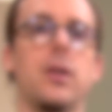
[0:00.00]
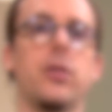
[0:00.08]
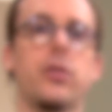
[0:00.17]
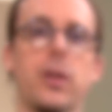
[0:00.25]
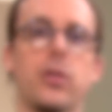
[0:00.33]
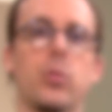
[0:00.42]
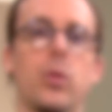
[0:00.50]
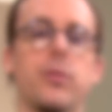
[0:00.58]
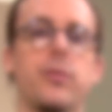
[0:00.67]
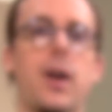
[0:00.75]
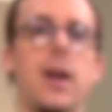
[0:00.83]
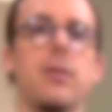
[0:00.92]

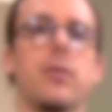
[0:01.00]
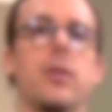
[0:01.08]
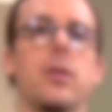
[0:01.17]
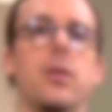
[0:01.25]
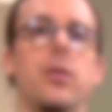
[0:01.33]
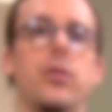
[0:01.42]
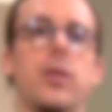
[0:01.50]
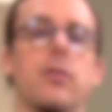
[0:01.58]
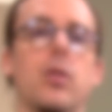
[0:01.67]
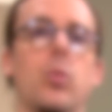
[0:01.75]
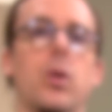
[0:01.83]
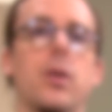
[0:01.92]

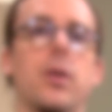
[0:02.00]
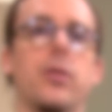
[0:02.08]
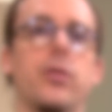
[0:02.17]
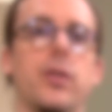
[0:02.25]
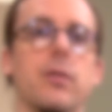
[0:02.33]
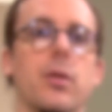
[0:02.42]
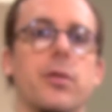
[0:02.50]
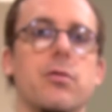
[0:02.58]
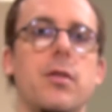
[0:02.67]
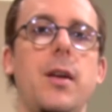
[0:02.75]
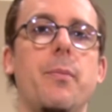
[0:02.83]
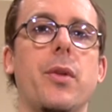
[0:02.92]

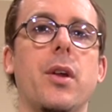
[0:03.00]
414-615-0103,